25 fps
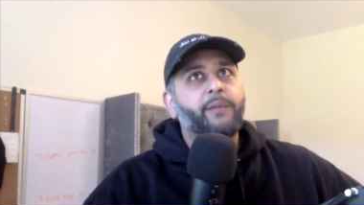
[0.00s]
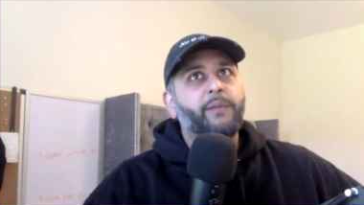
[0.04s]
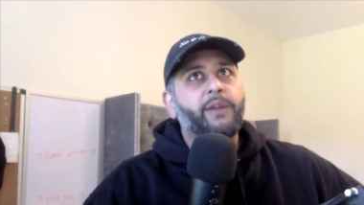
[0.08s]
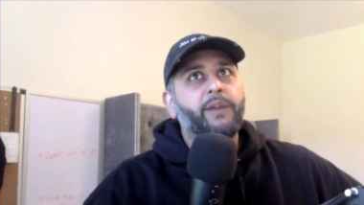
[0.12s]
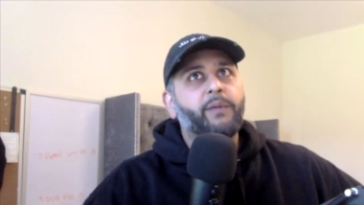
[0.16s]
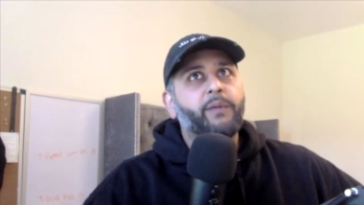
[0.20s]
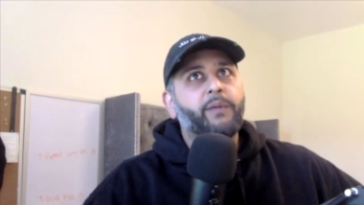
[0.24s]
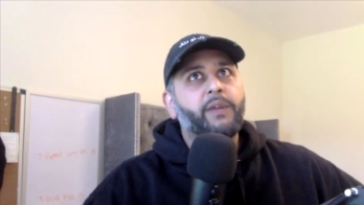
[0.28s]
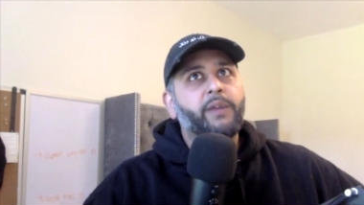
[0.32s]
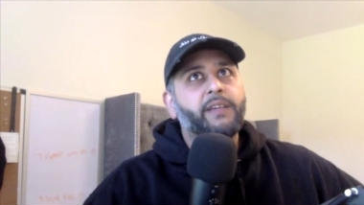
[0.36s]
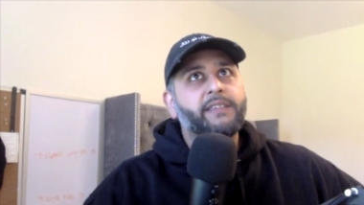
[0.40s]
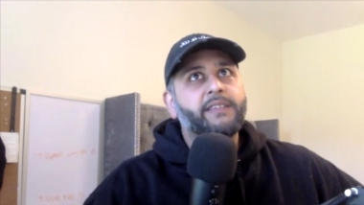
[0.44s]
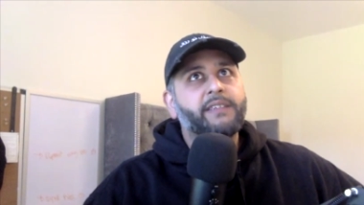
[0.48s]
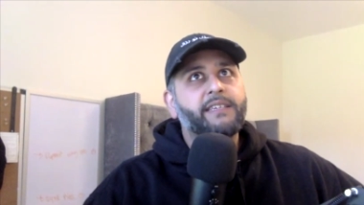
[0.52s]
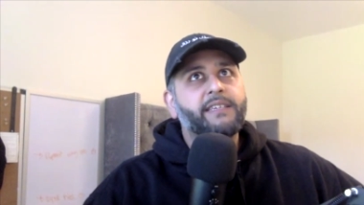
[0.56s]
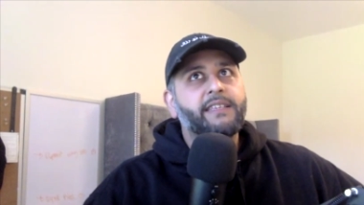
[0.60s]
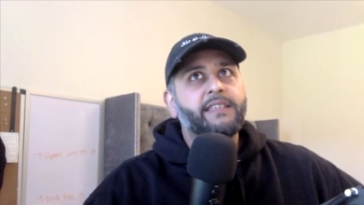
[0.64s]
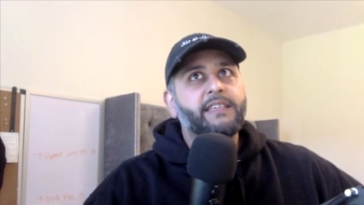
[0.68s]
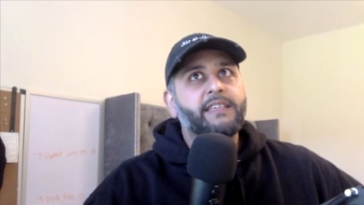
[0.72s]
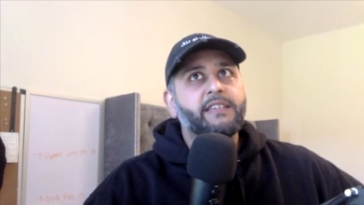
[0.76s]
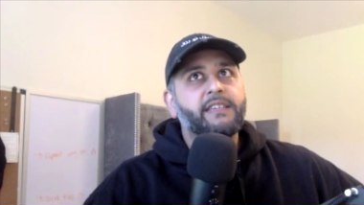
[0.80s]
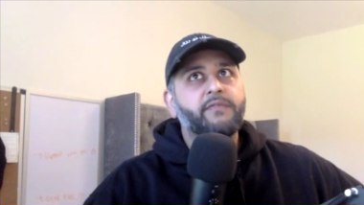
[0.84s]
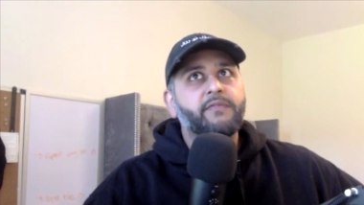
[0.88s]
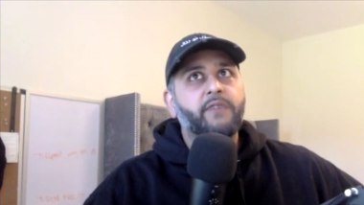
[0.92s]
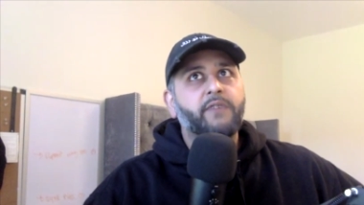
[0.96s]
When when I see
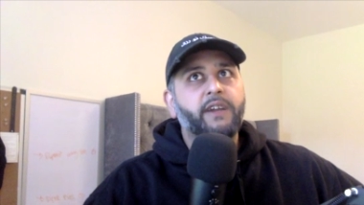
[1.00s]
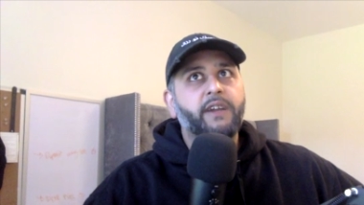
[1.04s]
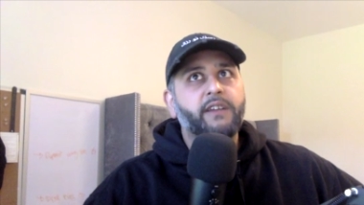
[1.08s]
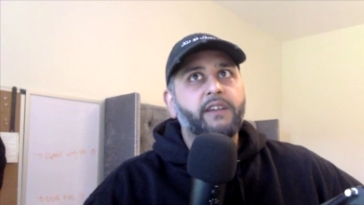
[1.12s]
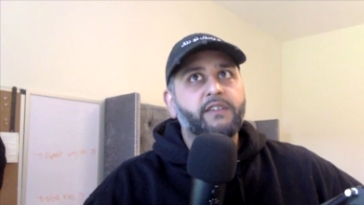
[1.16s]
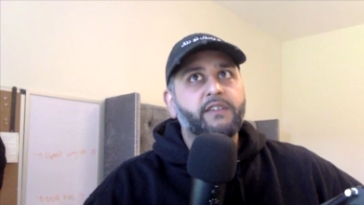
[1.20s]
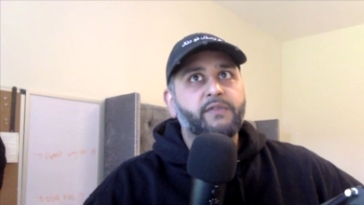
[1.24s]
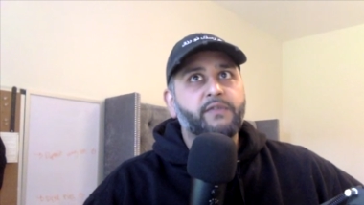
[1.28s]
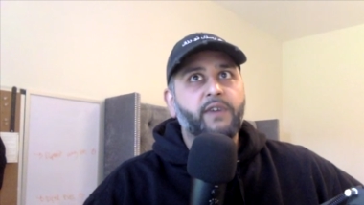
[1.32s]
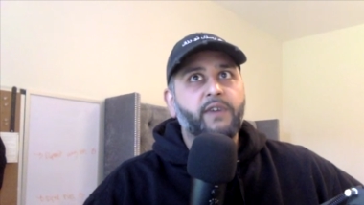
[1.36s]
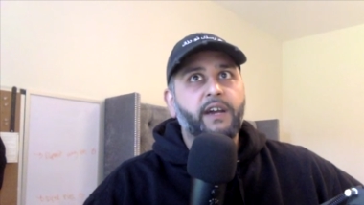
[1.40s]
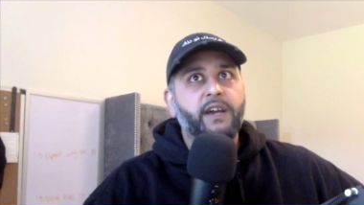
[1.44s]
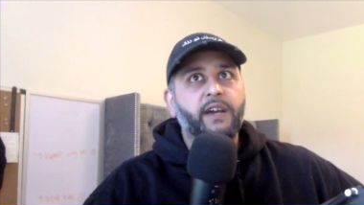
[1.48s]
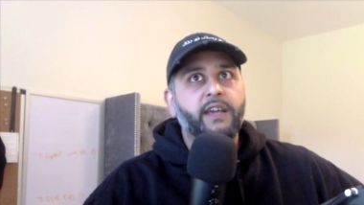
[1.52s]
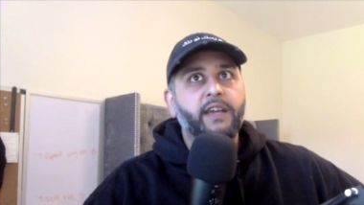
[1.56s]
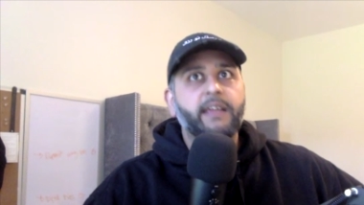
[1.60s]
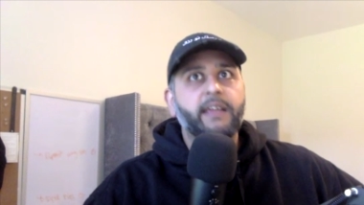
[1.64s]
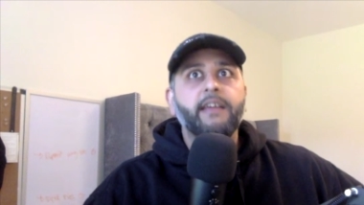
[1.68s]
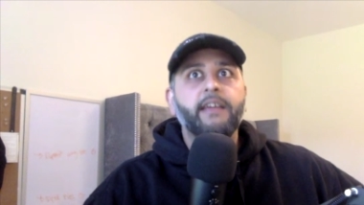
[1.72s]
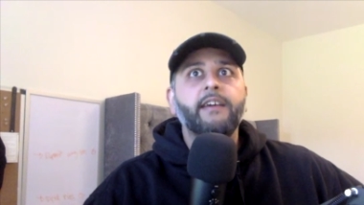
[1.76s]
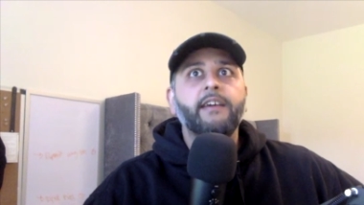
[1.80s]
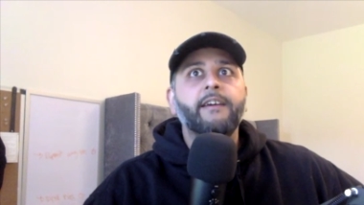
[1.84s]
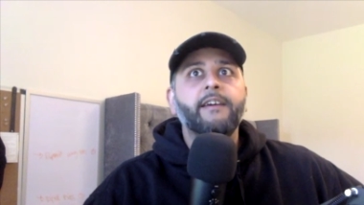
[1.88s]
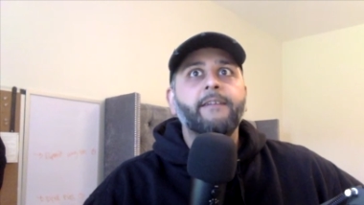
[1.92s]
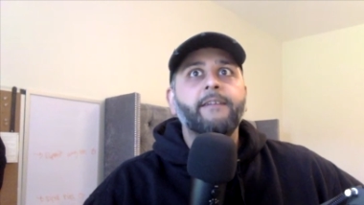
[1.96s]
these fighters fight,
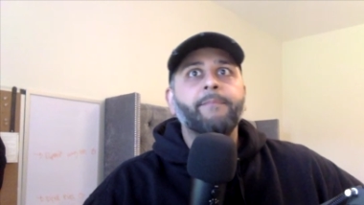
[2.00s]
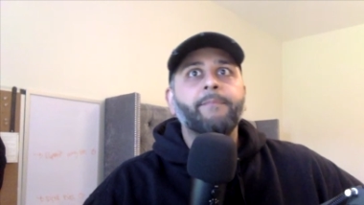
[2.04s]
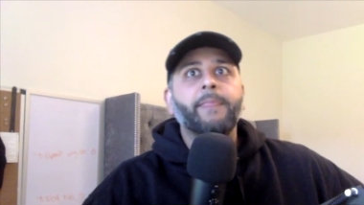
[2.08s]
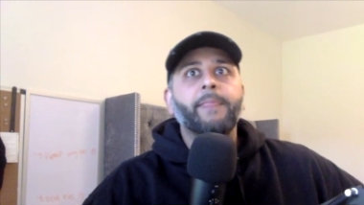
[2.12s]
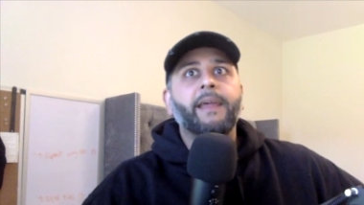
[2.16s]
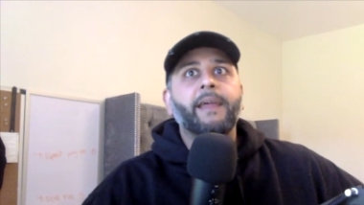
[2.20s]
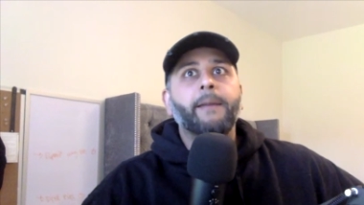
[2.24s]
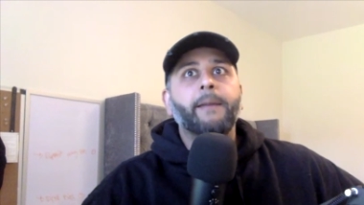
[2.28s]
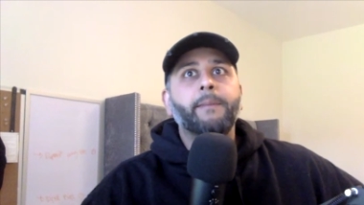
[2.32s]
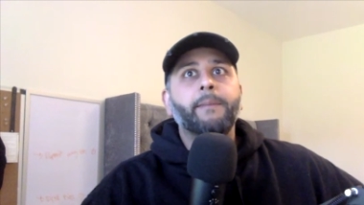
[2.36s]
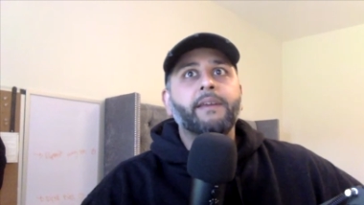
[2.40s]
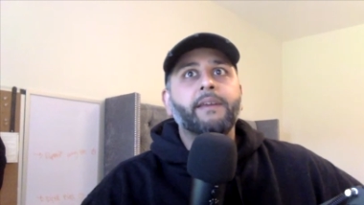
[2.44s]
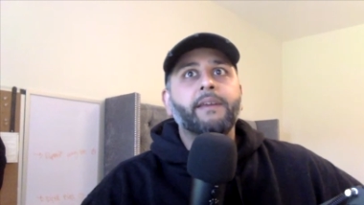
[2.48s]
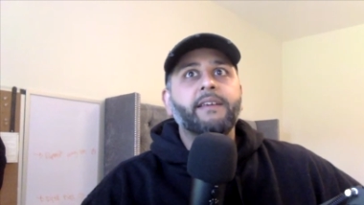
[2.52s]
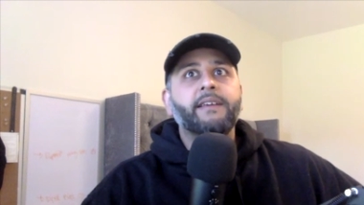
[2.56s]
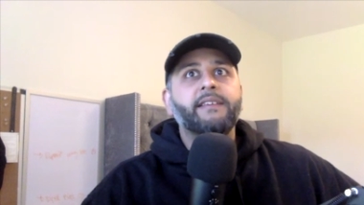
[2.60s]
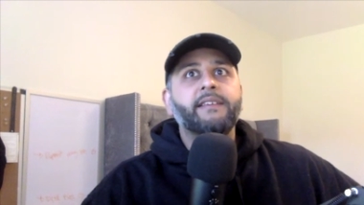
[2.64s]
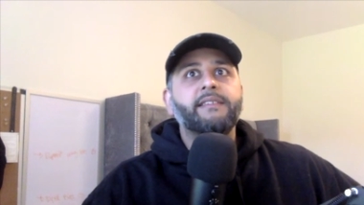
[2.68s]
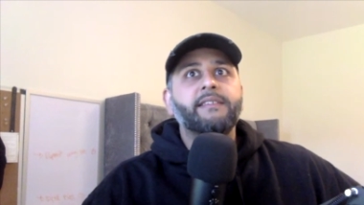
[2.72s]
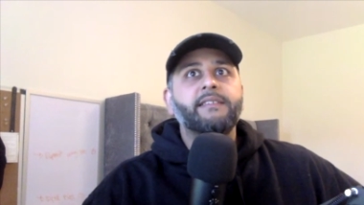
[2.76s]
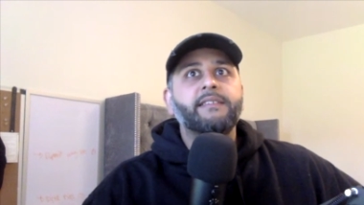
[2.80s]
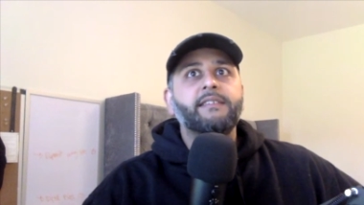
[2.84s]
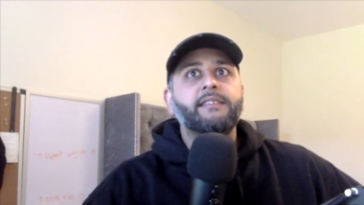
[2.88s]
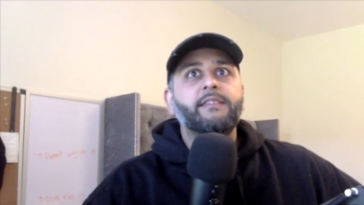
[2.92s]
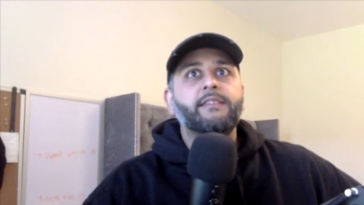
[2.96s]
uh,
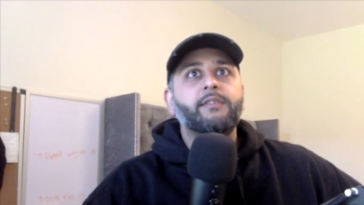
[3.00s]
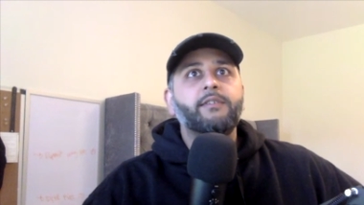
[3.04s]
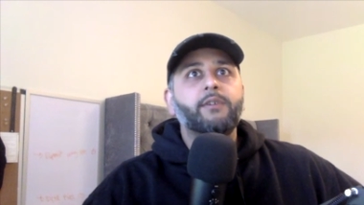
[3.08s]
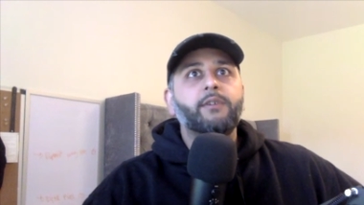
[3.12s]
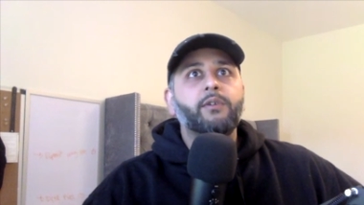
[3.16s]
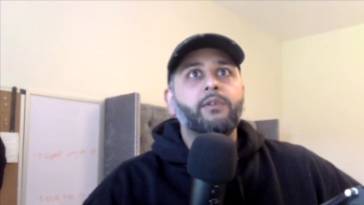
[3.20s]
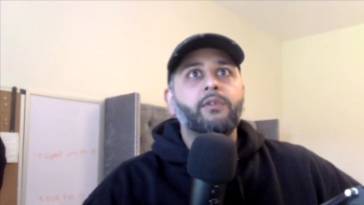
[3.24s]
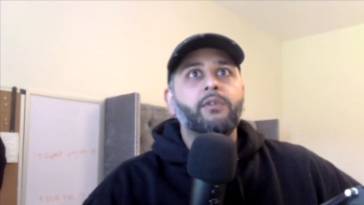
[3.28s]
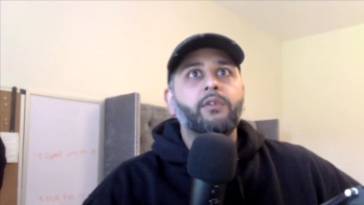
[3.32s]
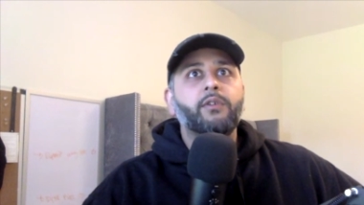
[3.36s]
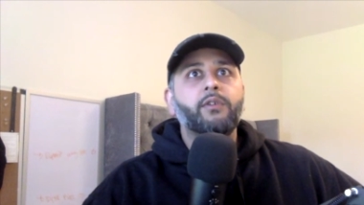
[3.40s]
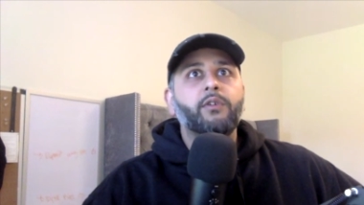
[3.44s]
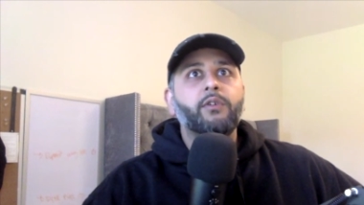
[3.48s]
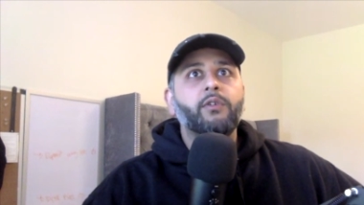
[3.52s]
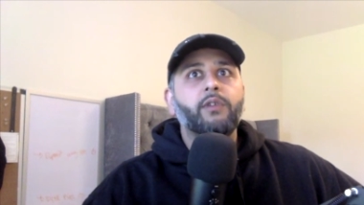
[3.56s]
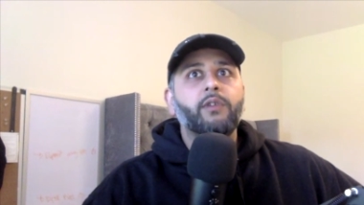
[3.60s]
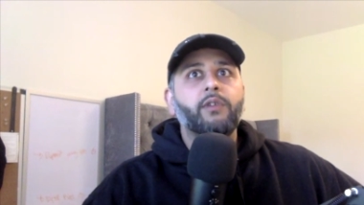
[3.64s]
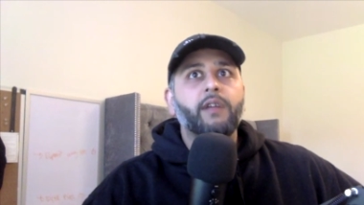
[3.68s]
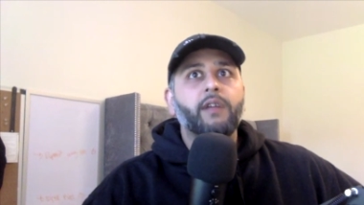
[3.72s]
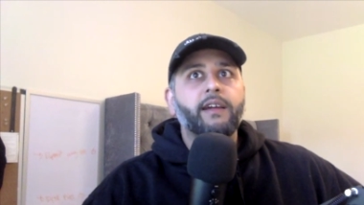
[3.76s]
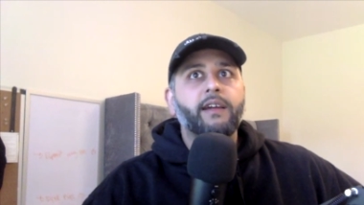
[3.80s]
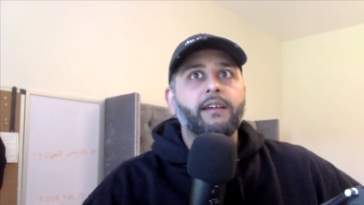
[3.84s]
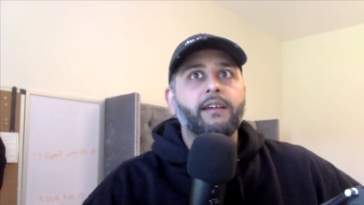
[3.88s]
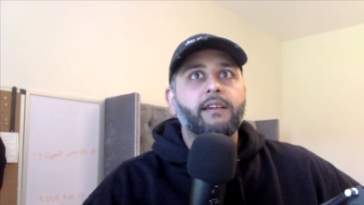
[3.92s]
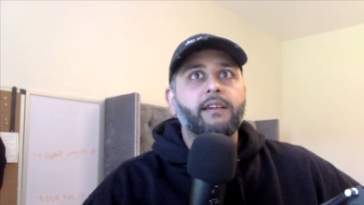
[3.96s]
because you don't know,
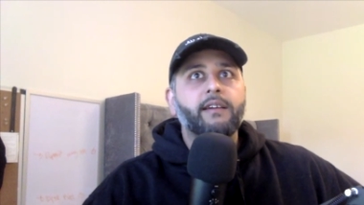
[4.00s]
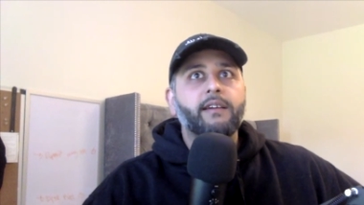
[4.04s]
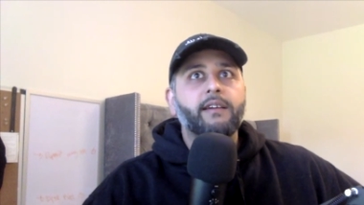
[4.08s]
like